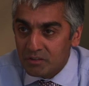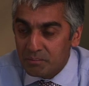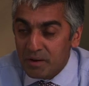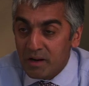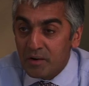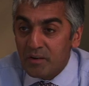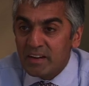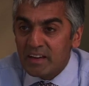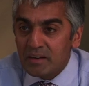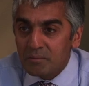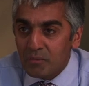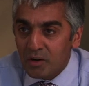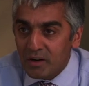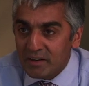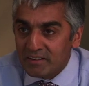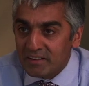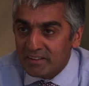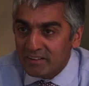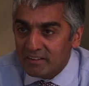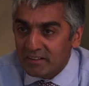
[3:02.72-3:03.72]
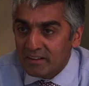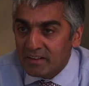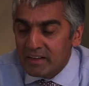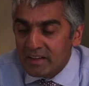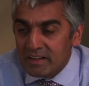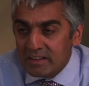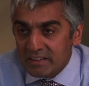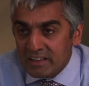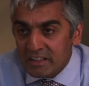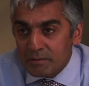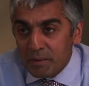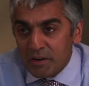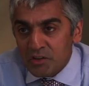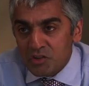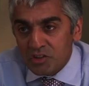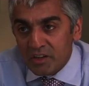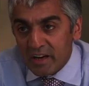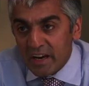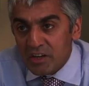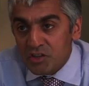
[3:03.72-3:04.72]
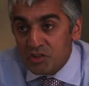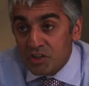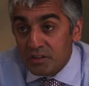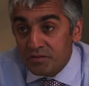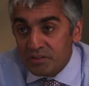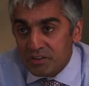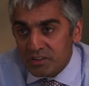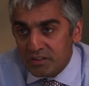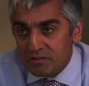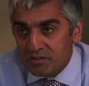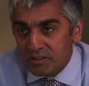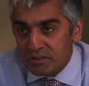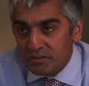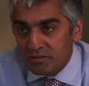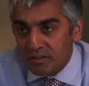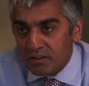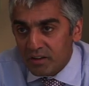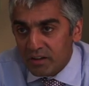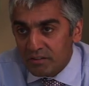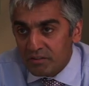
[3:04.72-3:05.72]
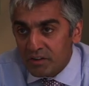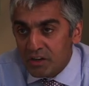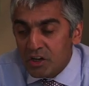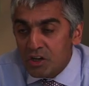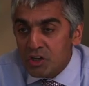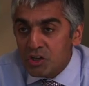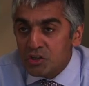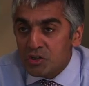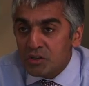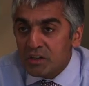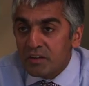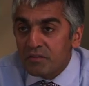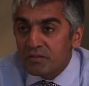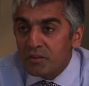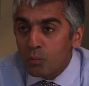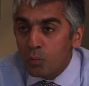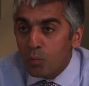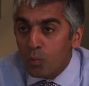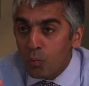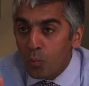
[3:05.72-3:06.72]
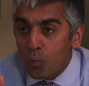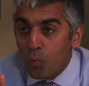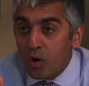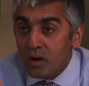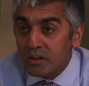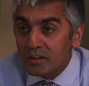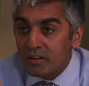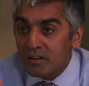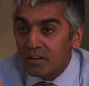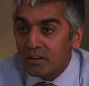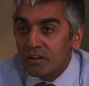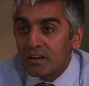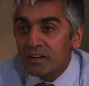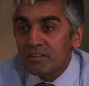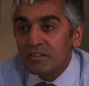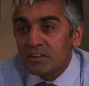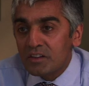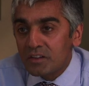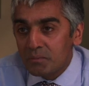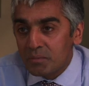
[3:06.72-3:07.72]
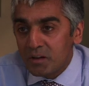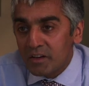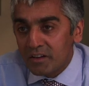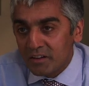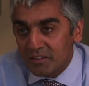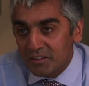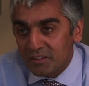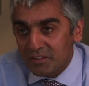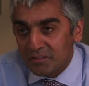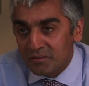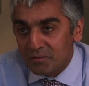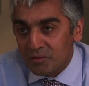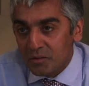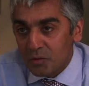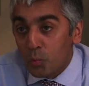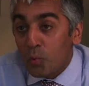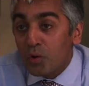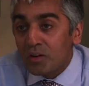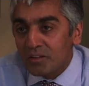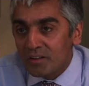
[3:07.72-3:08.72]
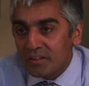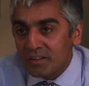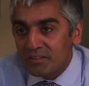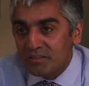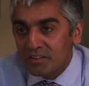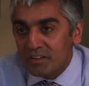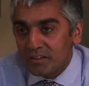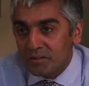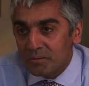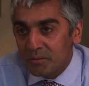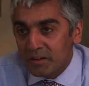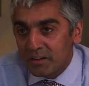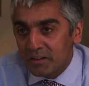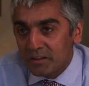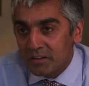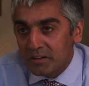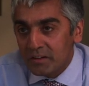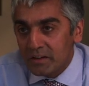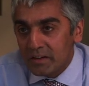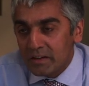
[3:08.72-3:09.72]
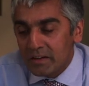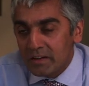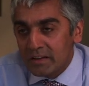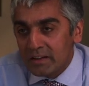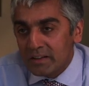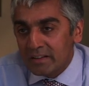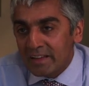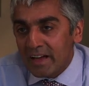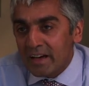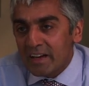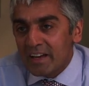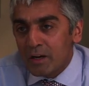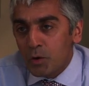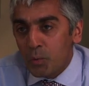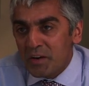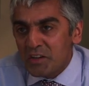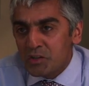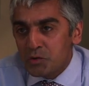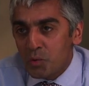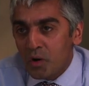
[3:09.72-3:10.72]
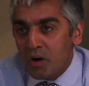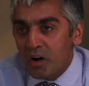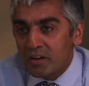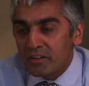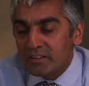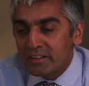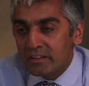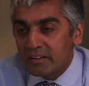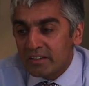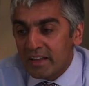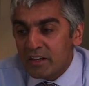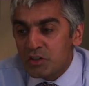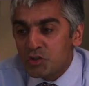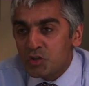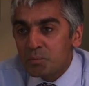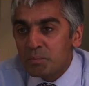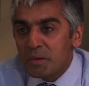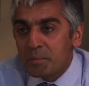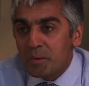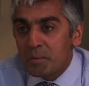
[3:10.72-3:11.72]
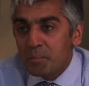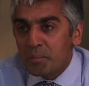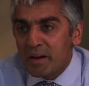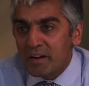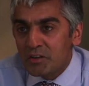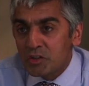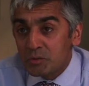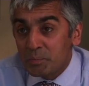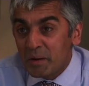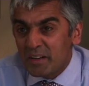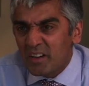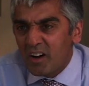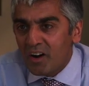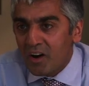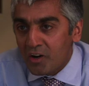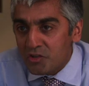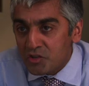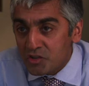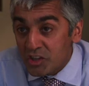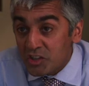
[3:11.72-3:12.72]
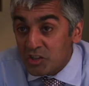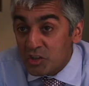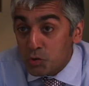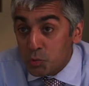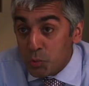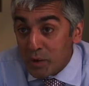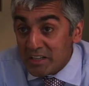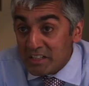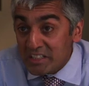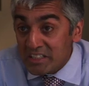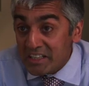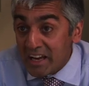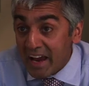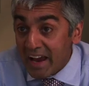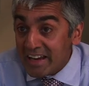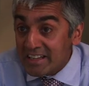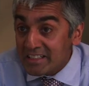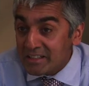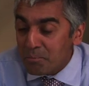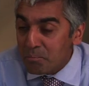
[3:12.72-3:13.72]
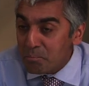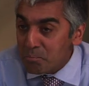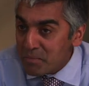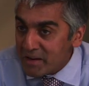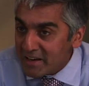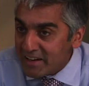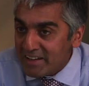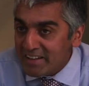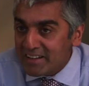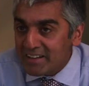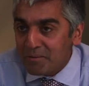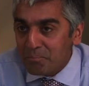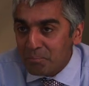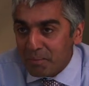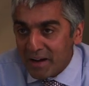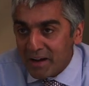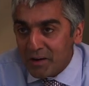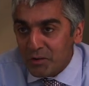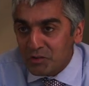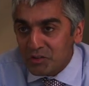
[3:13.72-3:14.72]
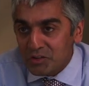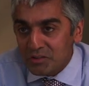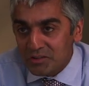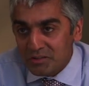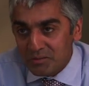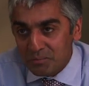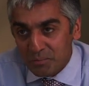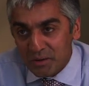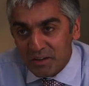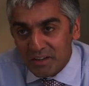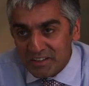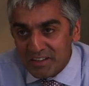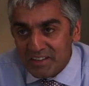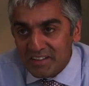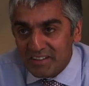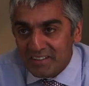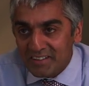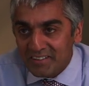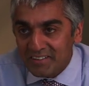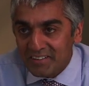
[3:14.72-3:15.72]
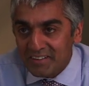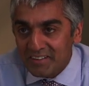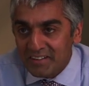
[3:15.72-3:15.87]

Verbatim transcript: bearing in mind that these patients are aged over 75, to give them one life year back. One life year back. That equates to a, they should be prepared to spend £128 million per year